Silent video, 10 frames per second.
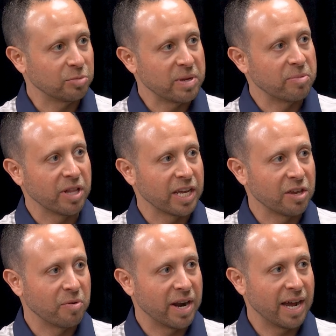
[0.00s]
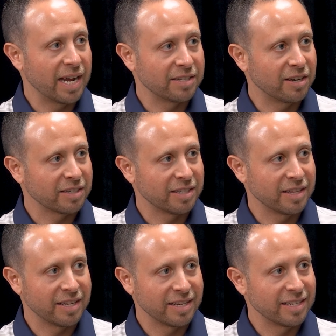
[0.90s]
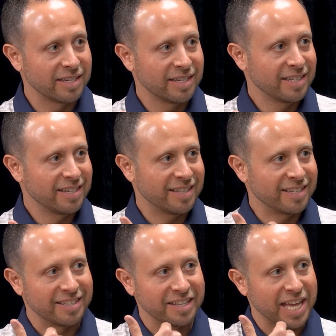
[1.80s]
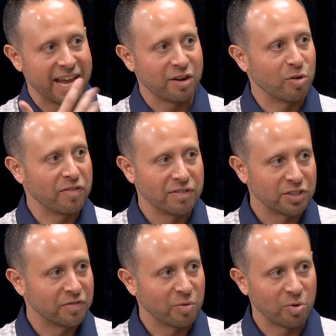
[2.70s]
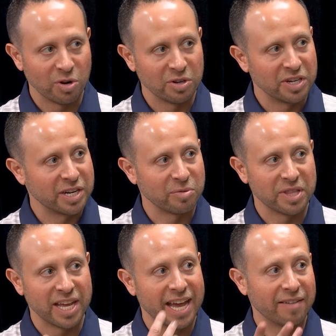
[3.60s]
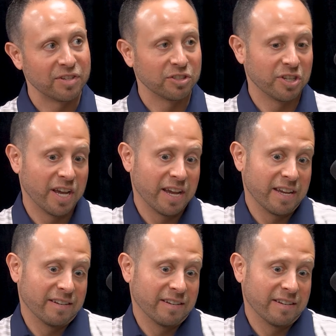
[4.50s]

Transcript: people like you and I talk to the Ken Griffins of the world and hear what they have to say,